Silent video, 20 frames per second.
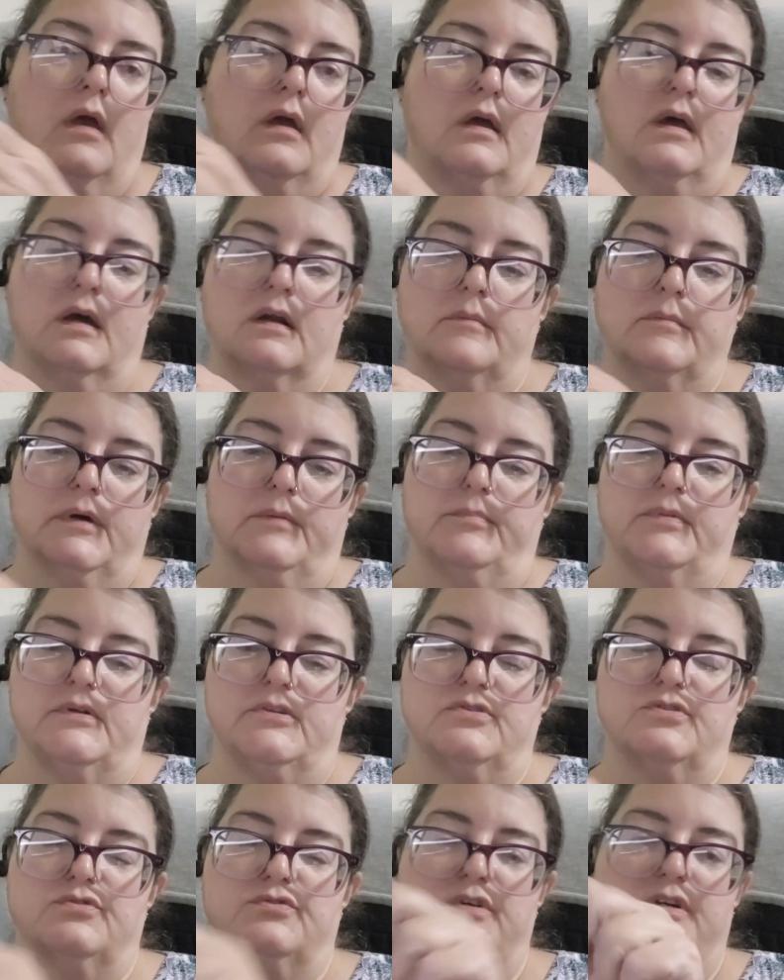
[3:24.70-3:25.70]
cut them up into
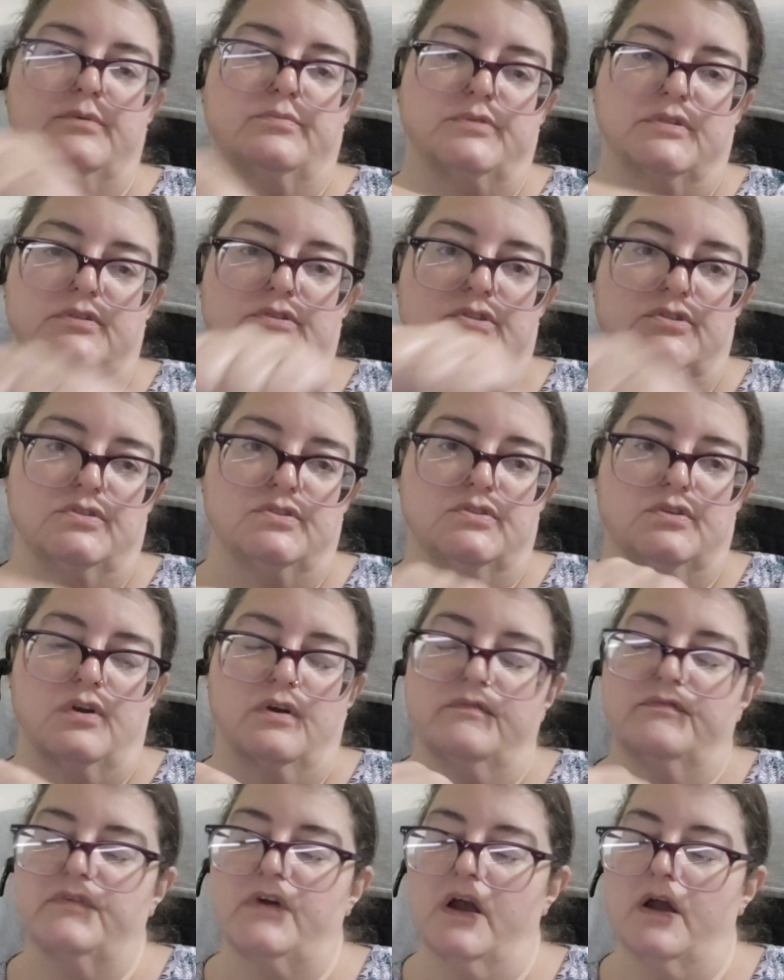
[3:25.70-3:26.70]
strips and just stir
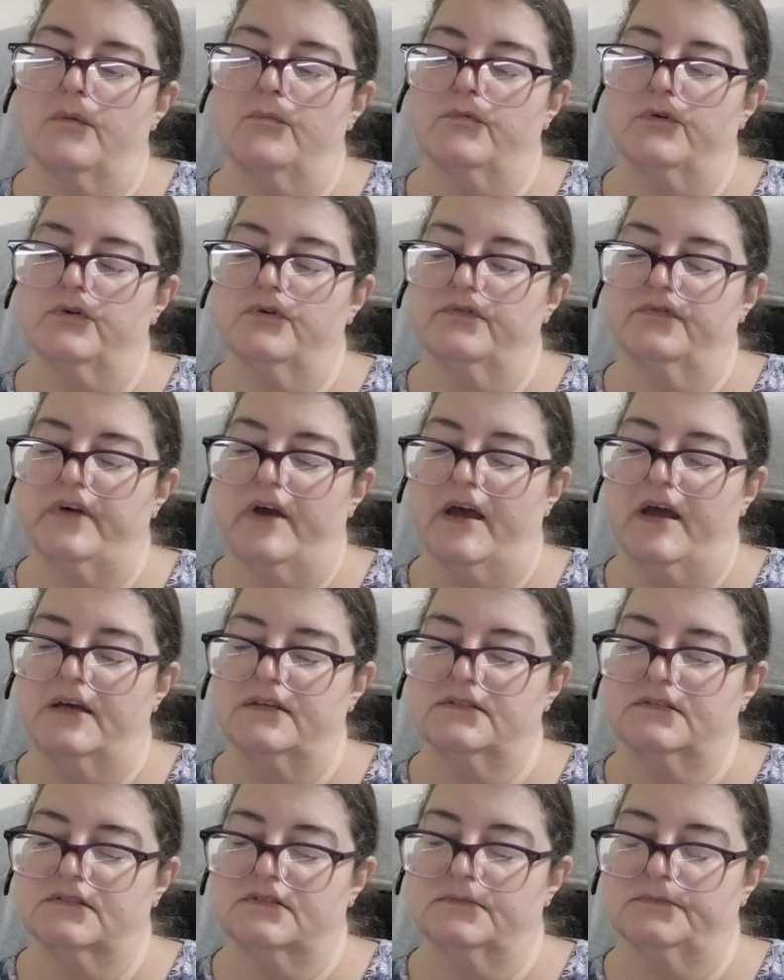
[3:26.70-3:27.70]
fry them real
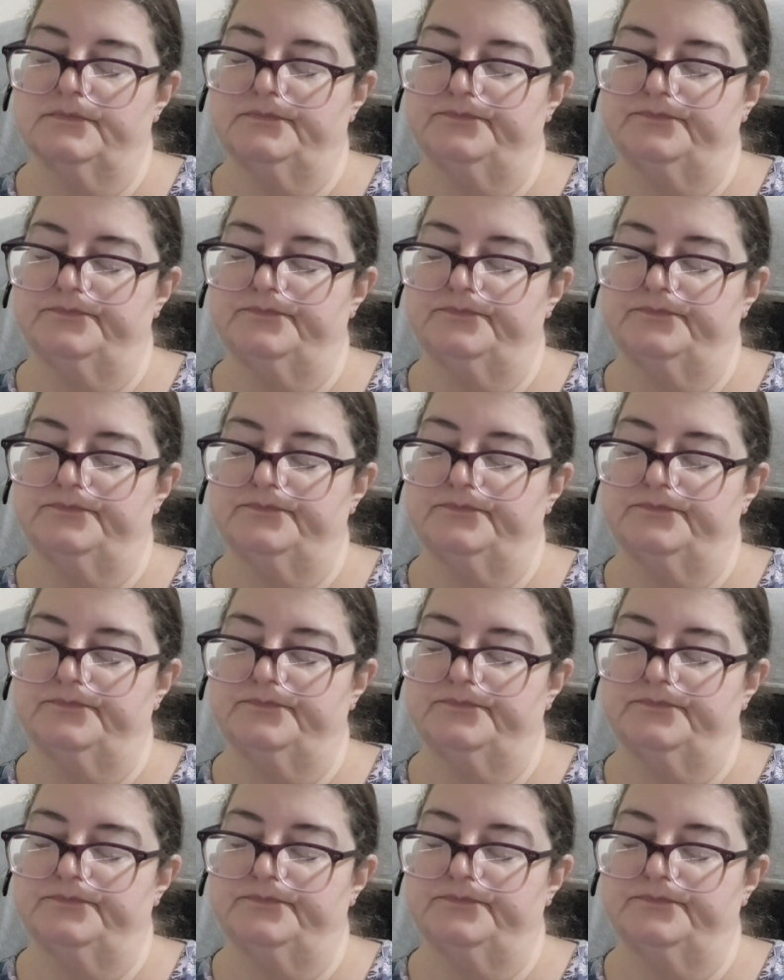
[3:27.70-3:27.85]
fast